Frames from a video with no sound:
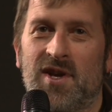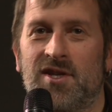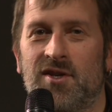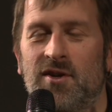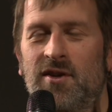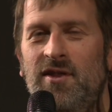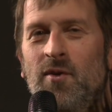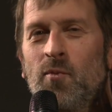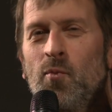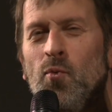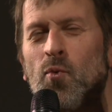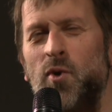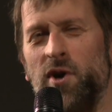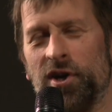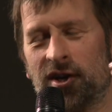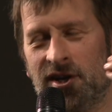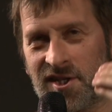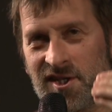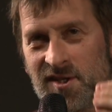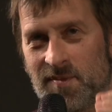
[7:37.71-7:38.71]
took the
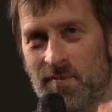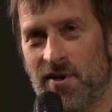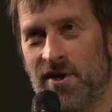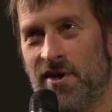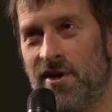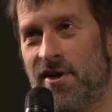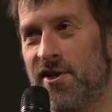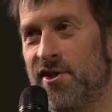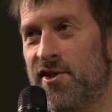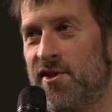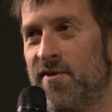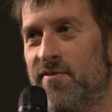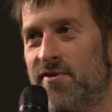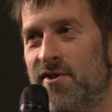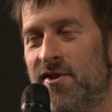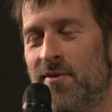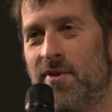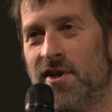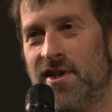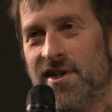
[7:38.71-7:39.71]
worst parts of
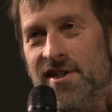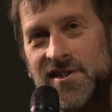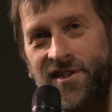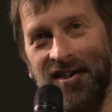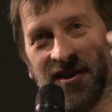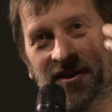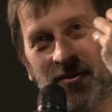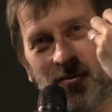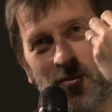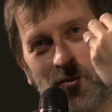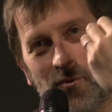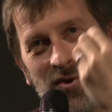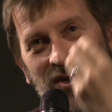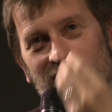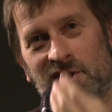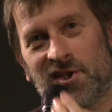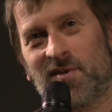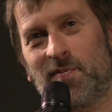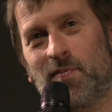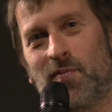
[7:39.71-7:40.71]
Tbilisi, the
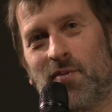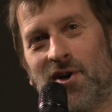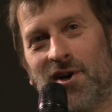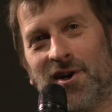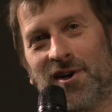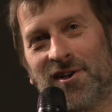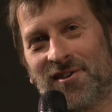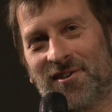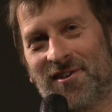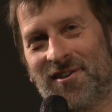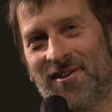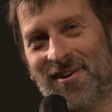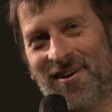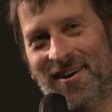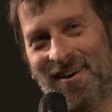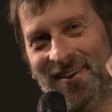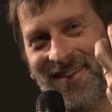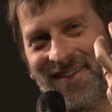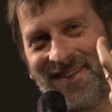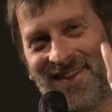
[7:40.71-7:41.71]
worst parts
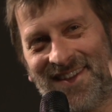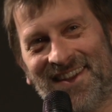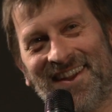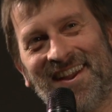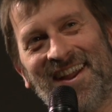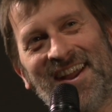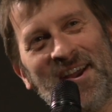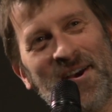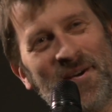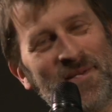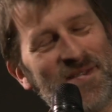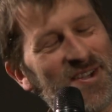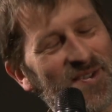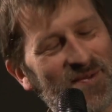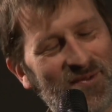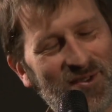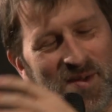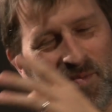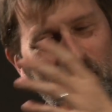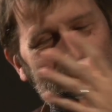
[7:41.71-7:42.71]
of this
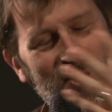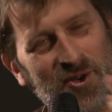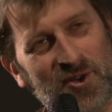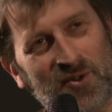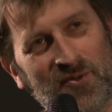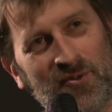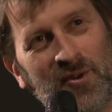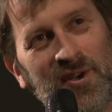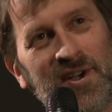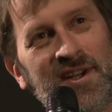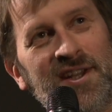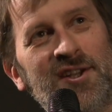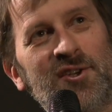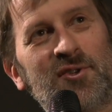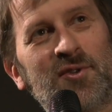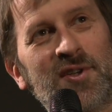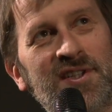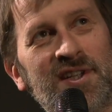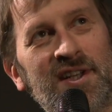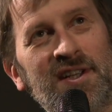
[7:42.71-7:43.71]
very beautiful and
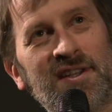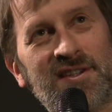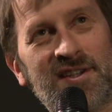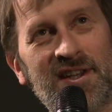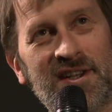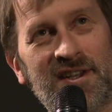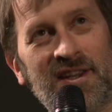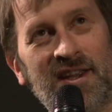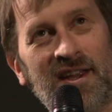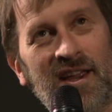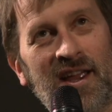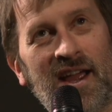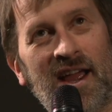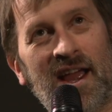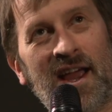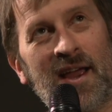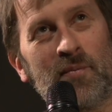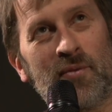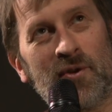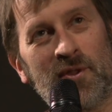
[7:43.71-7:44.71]
interesting city,
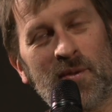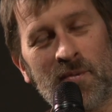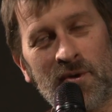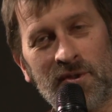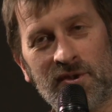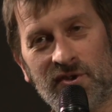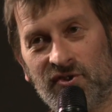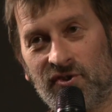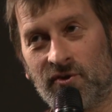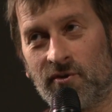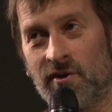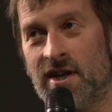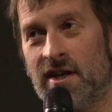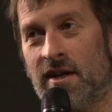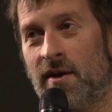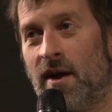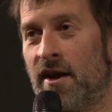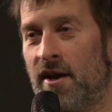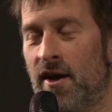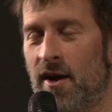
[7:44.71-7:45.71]
and put them on the
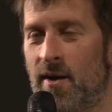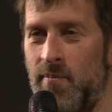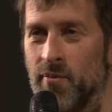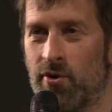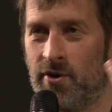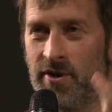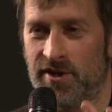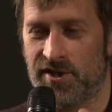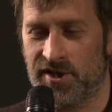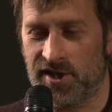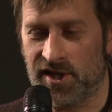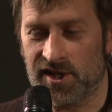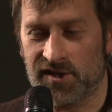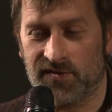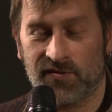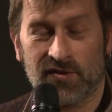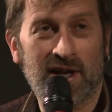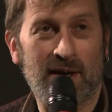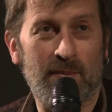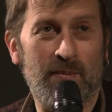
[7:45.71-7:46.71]
screen. And I
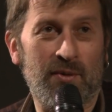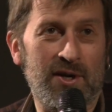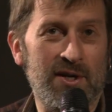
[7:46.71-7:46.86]
apologise for that,